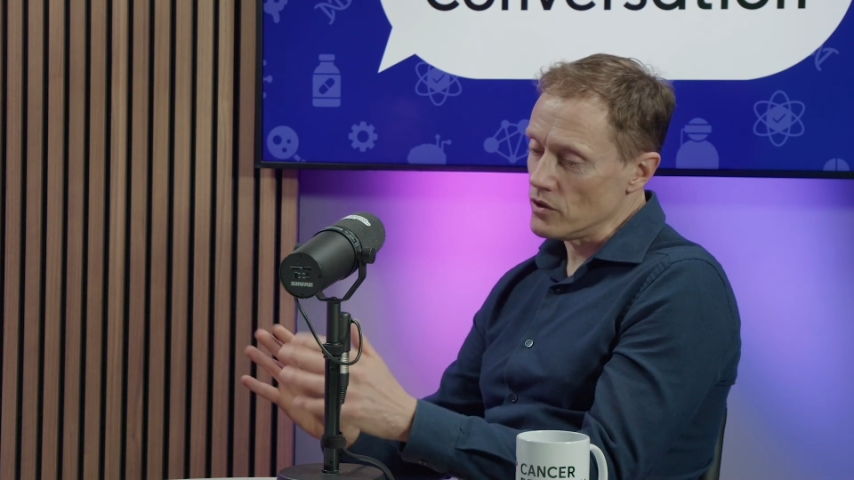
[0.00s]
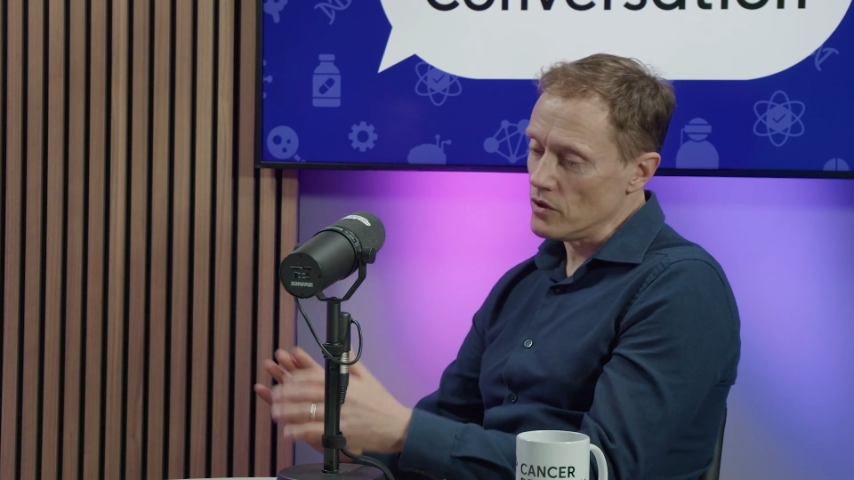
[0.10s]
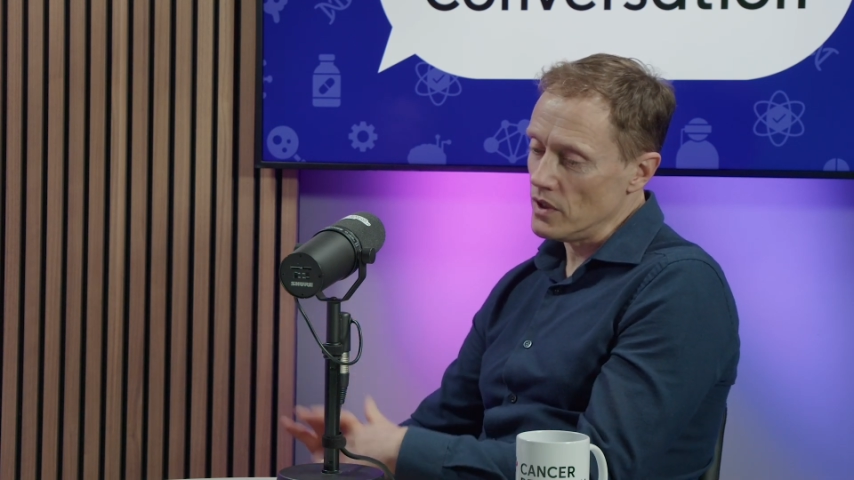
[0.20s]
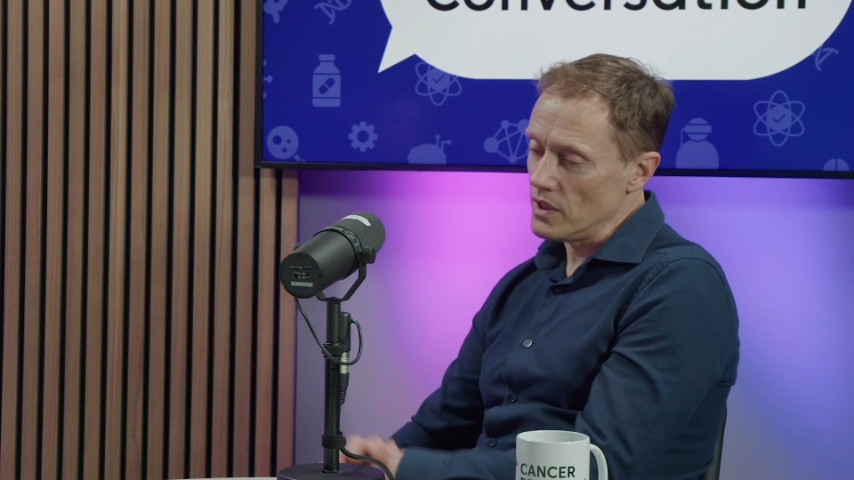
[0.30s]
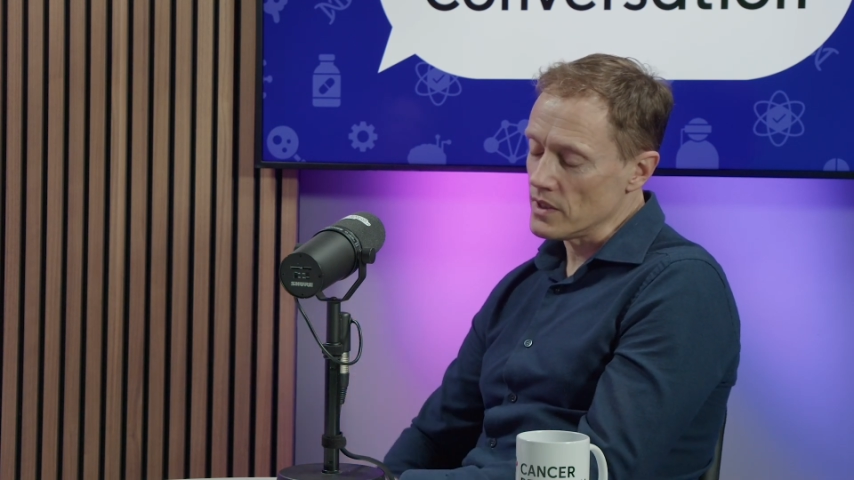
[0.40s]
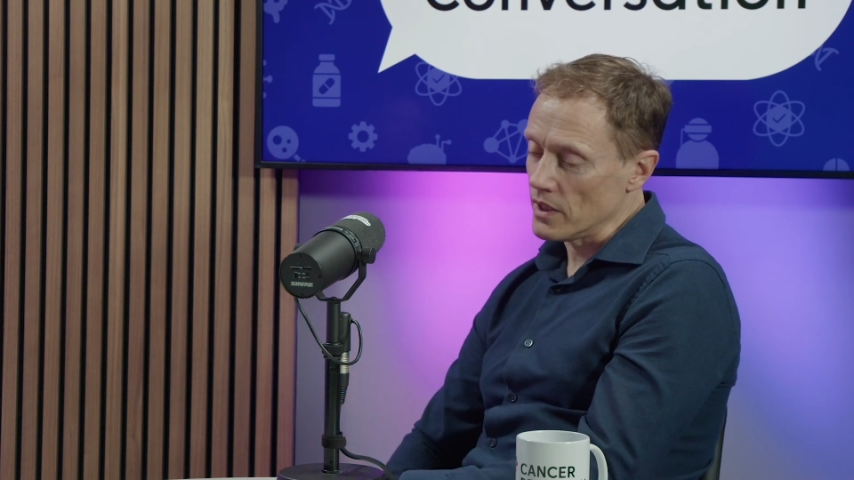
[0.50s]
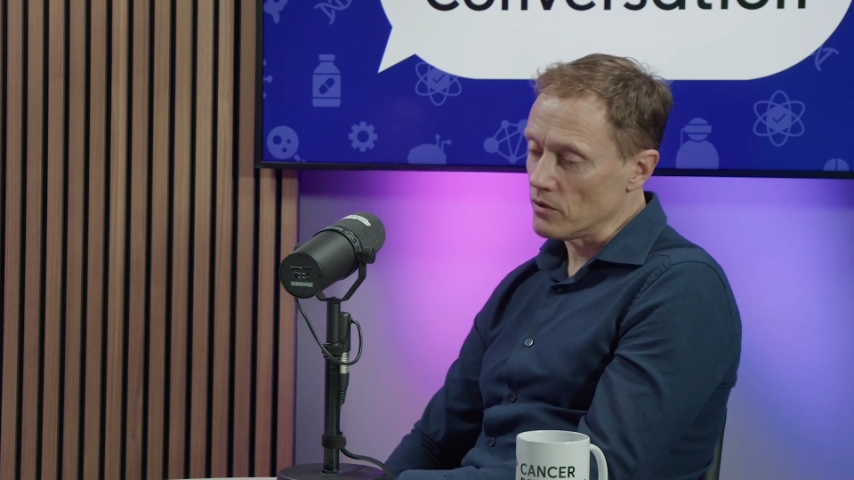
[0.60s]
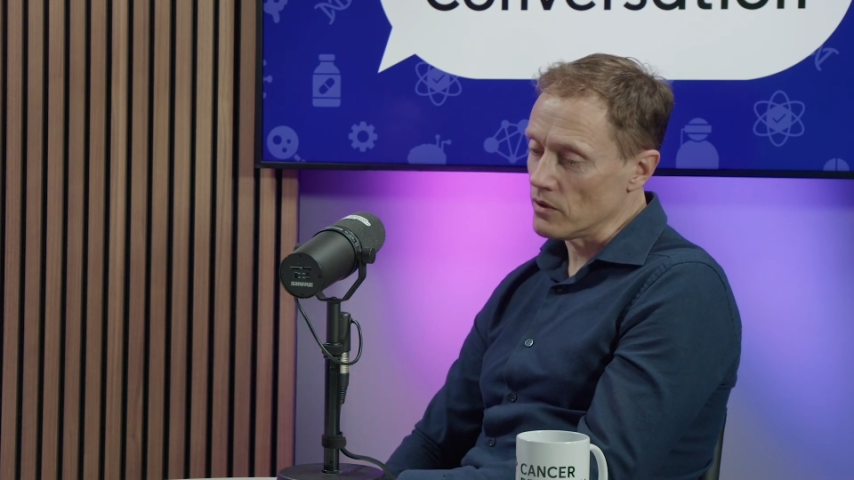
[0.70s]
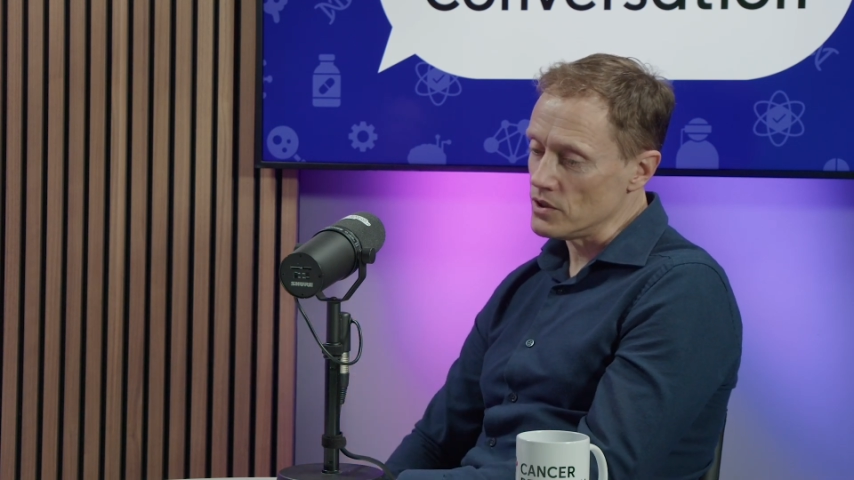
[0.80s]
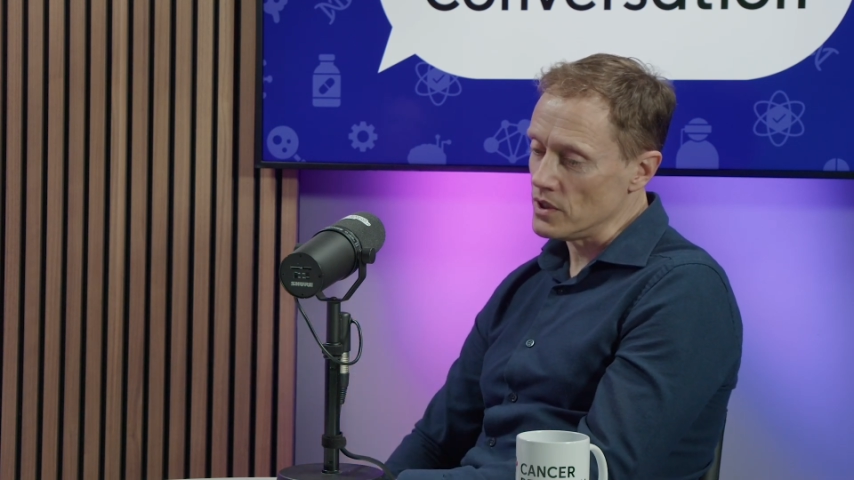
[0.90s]
unique
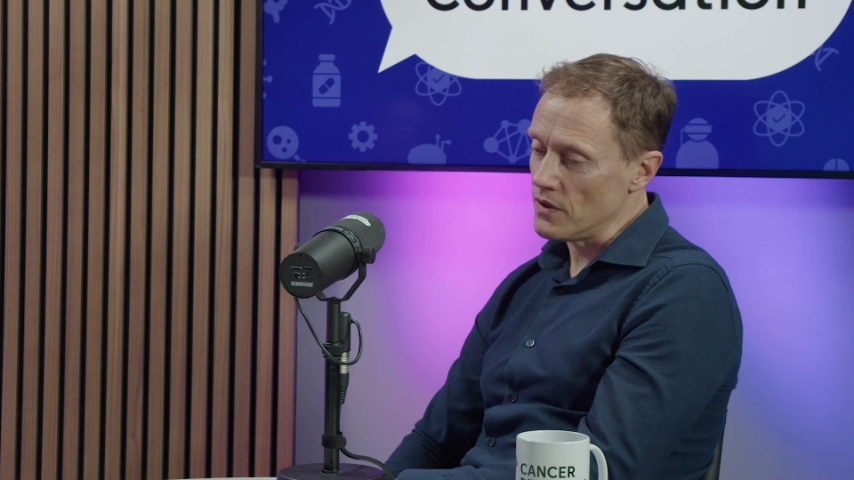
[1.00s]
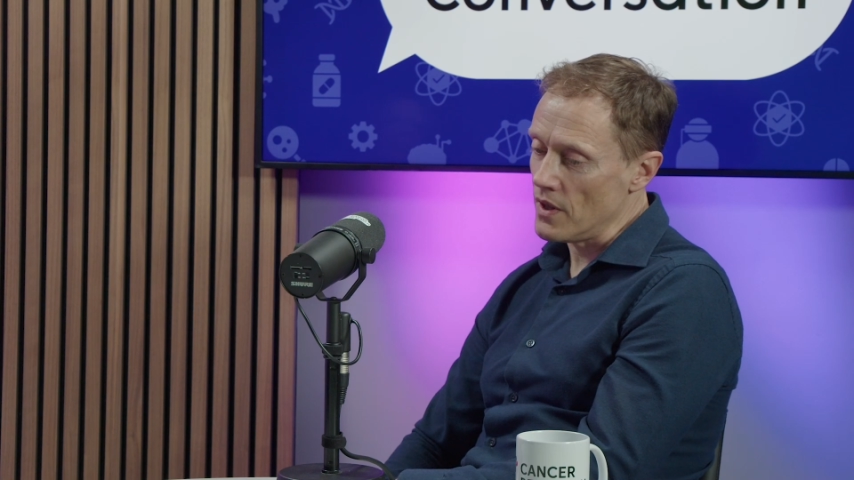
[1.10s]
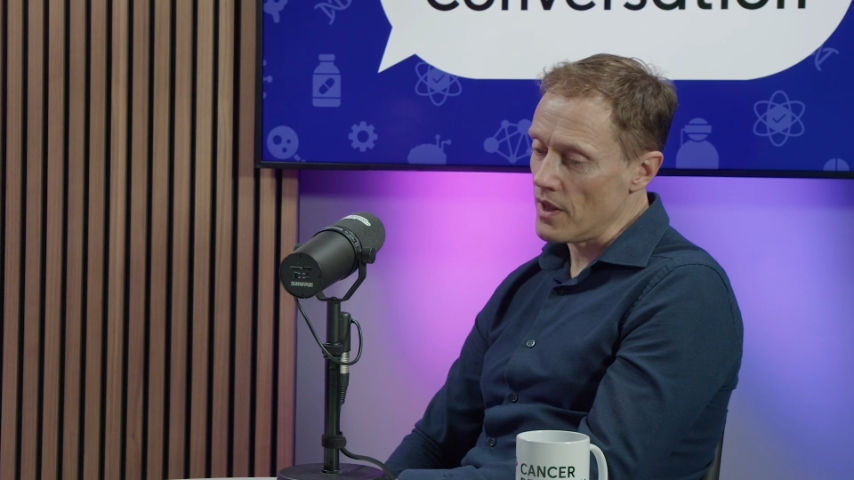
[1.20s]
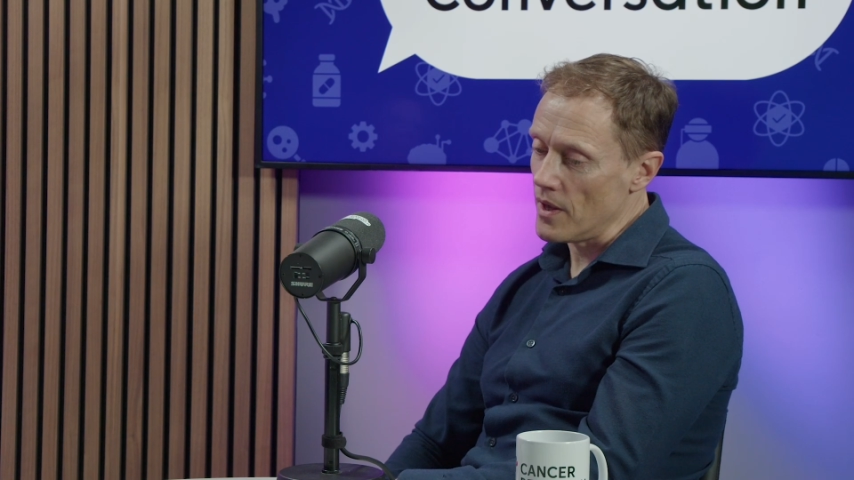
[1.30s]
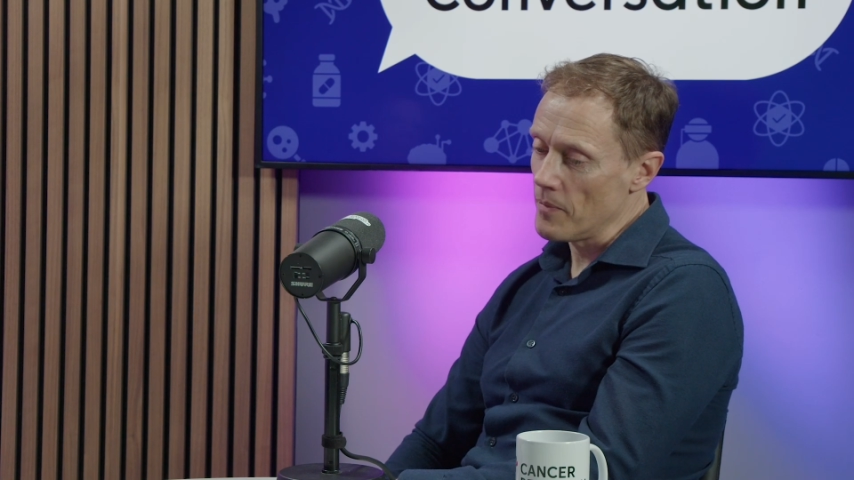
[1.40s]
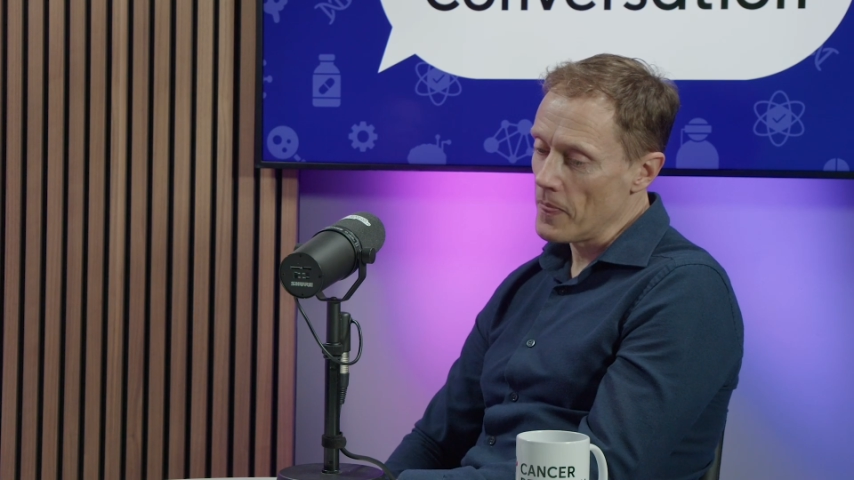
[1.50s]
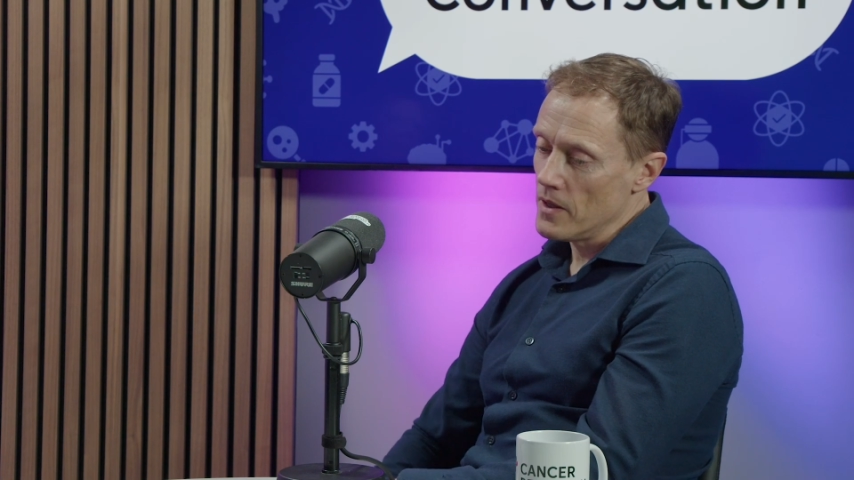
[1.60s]
technology in there.